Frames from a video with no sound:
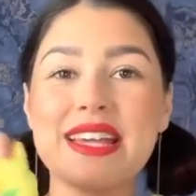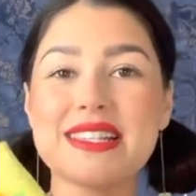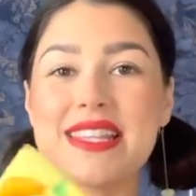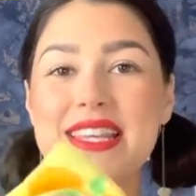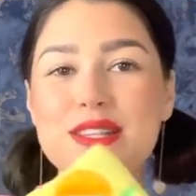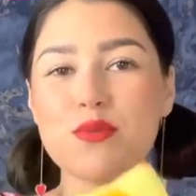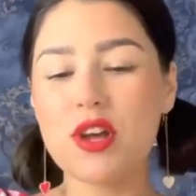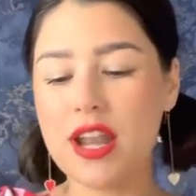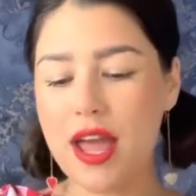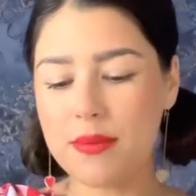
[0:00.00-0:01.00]
So this
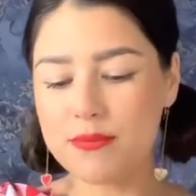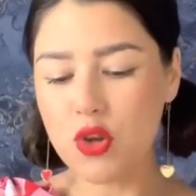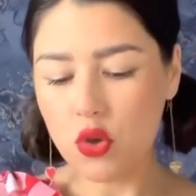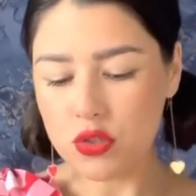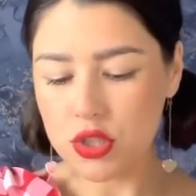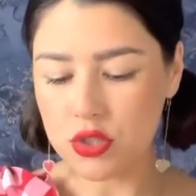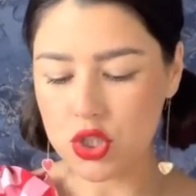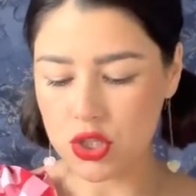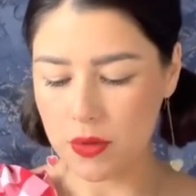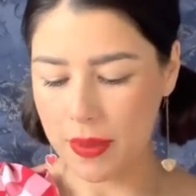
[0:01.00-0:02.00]
one, I'm not too
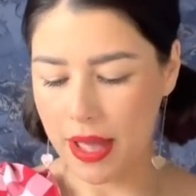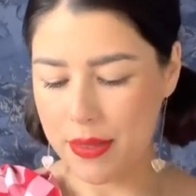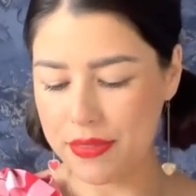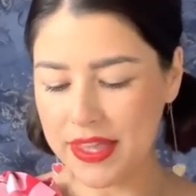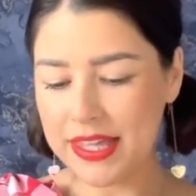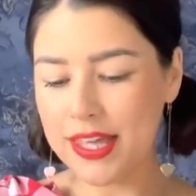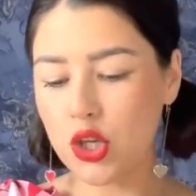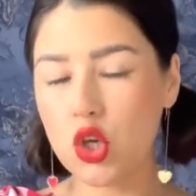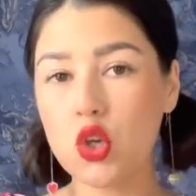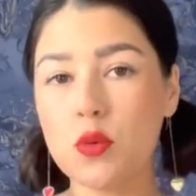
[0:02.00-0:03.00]
sure, but I think
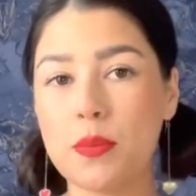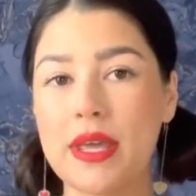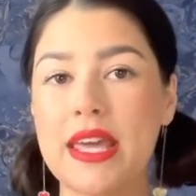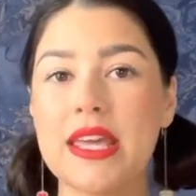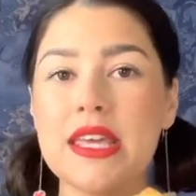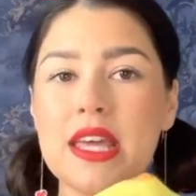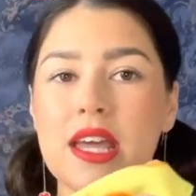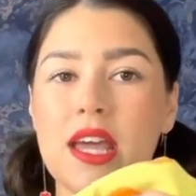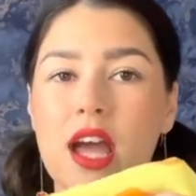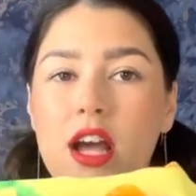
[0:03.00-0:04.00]
it could be
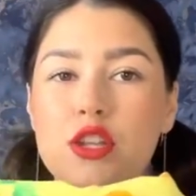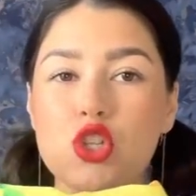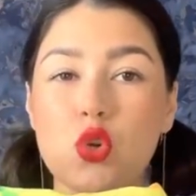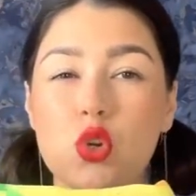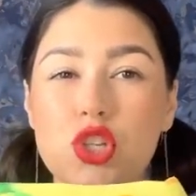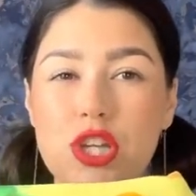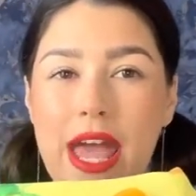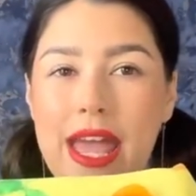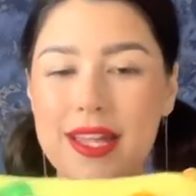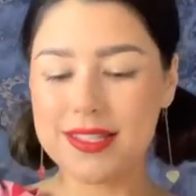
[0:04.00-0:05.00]
a
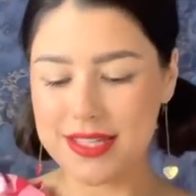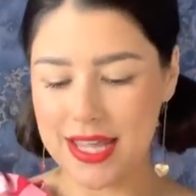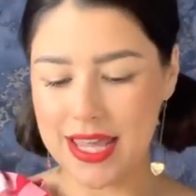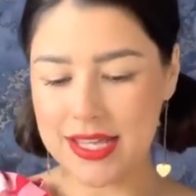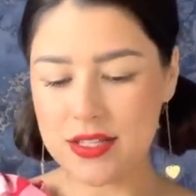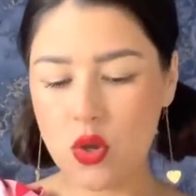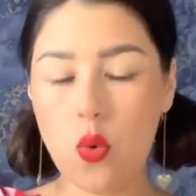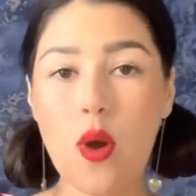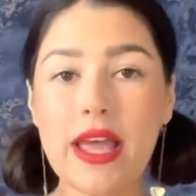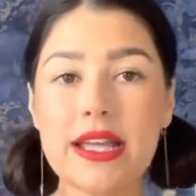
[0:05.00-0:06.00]
georgette. It is
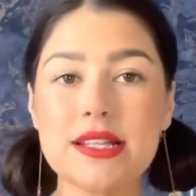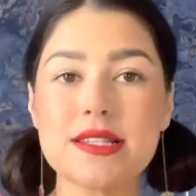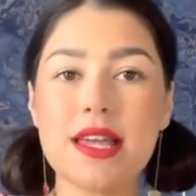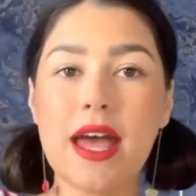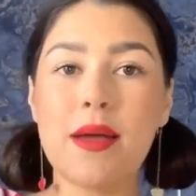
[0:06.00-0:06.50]
quite